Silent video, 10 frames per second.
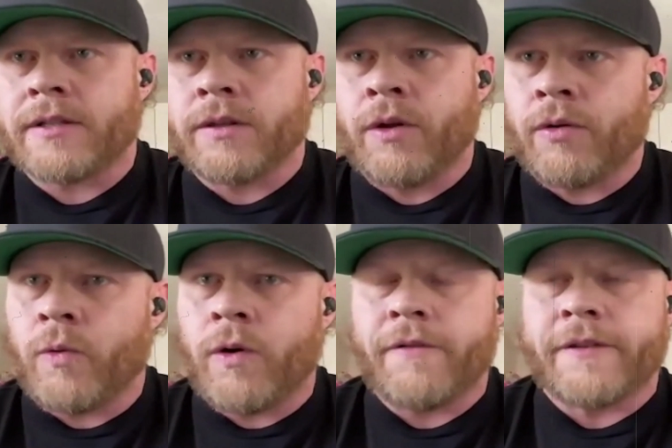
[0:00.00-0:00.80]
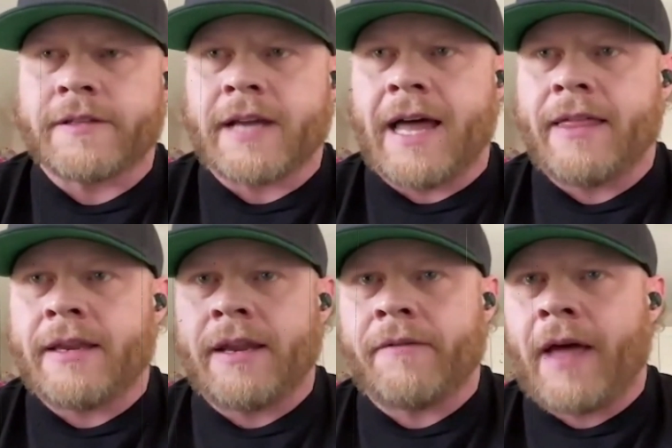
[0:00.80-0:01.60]
this lone wolf, this guy
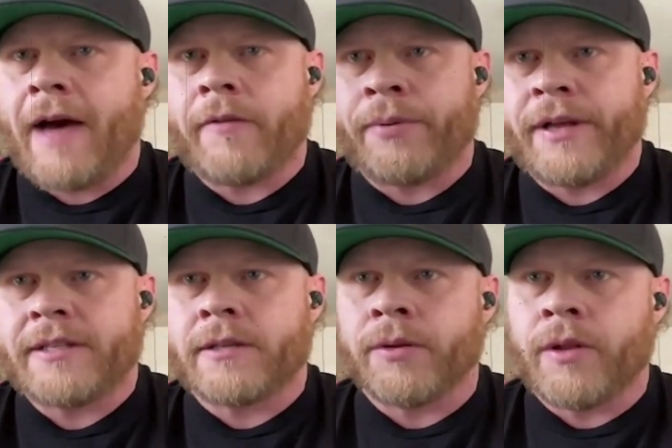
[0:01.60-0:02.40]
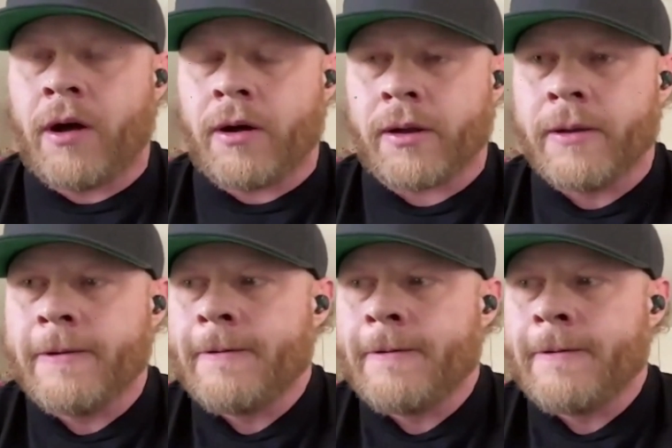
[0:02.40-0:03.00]
that didn't have a place to belong.